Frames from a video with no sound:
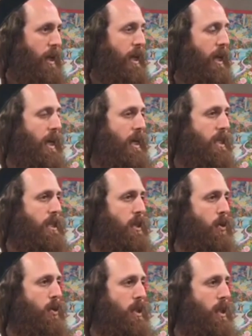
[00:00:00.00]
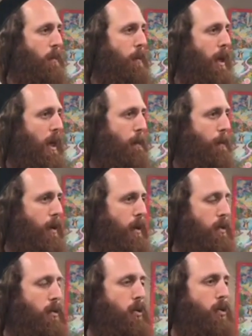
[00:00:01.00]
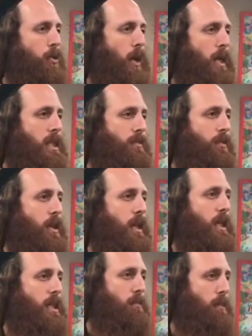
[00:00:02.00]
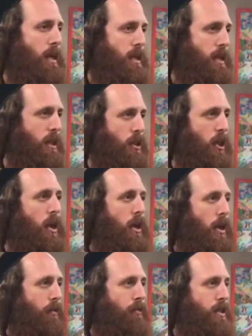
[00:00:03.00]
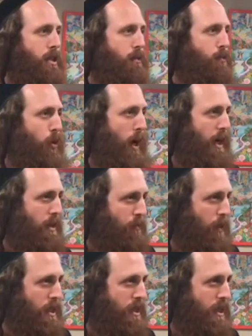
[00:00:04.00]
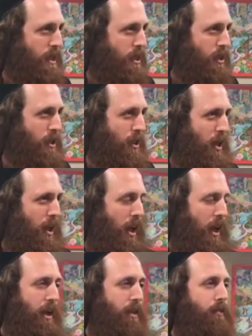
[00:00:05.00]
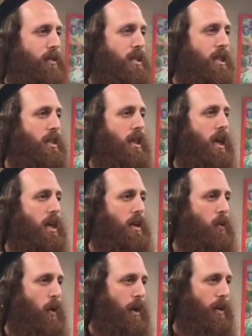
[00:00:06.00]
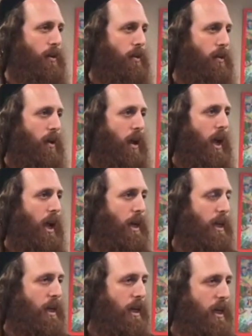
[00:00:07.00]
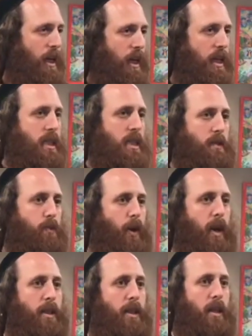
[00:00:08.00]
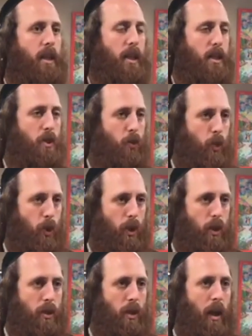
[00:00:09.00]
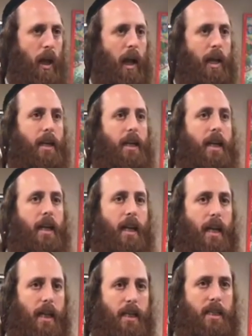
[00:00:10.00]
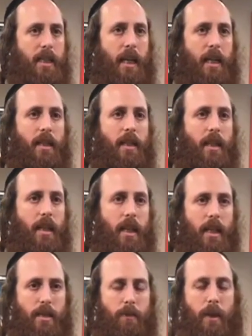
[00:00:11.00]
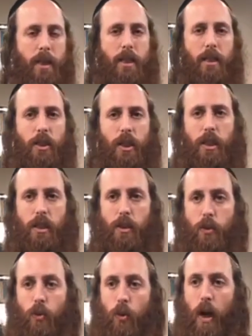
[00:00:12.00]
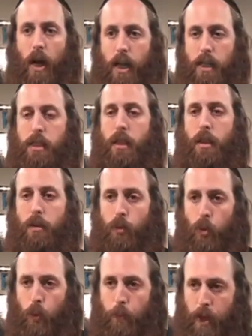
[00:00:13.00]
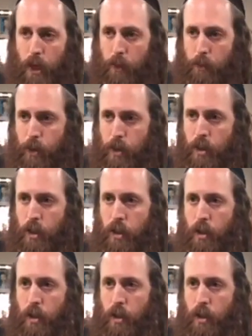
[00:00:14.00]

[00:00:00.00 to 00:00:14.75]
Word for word: And he is using people to transfer his message, if it's a bright message and if it's a dark one. And he is spreading his word, and he is sending his messages to us through people